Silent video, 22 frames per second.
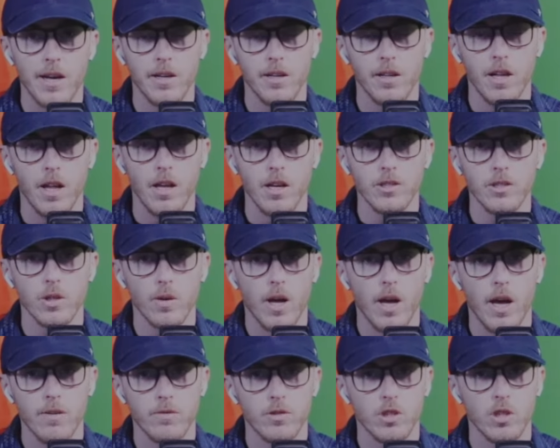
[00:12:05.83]
He'll also
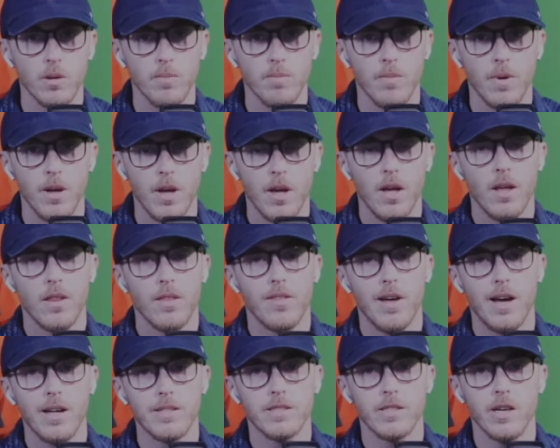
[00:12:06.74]
have some
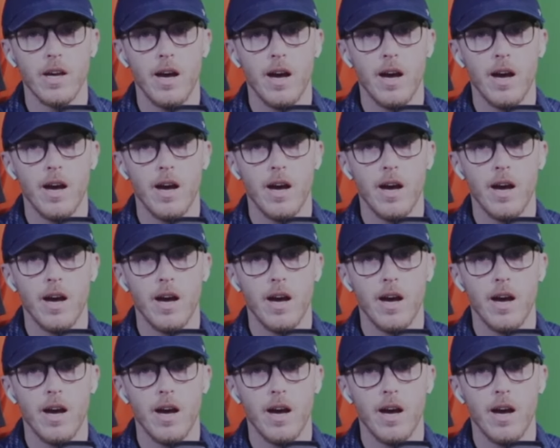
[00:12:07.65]
thoughts